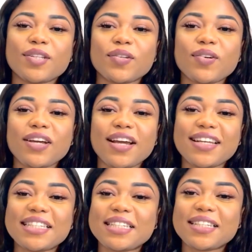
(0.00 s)
So
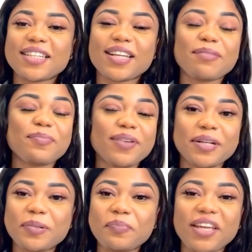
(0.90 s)
guys,
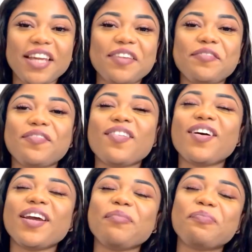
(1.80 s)
pardon me if
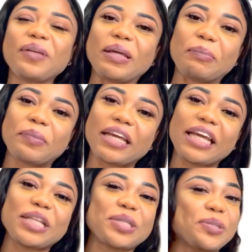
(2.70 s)
I peep
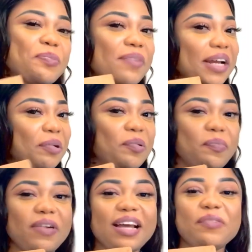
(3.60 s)
into my
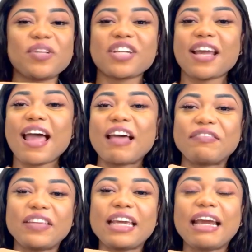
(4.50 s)
notepad, which I
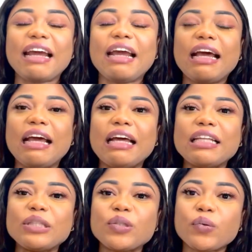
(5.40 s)
have here,
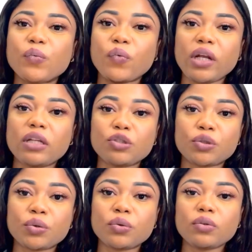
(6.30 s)
to read
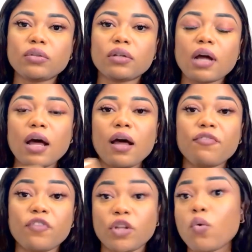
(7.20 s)
through
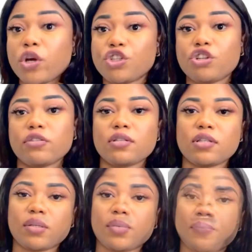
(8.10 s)
for the
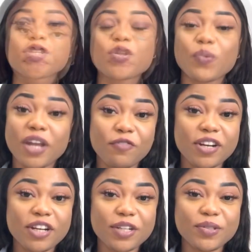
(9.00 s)
questions. So without
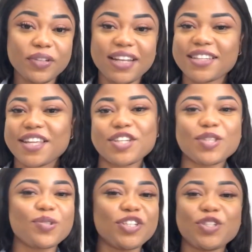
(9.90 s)
further ado, let's get
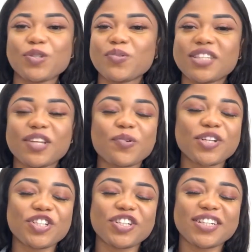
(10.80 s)
into the juicy
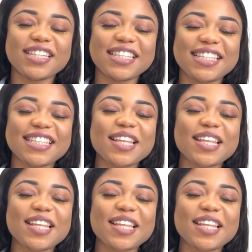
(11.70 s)
questions.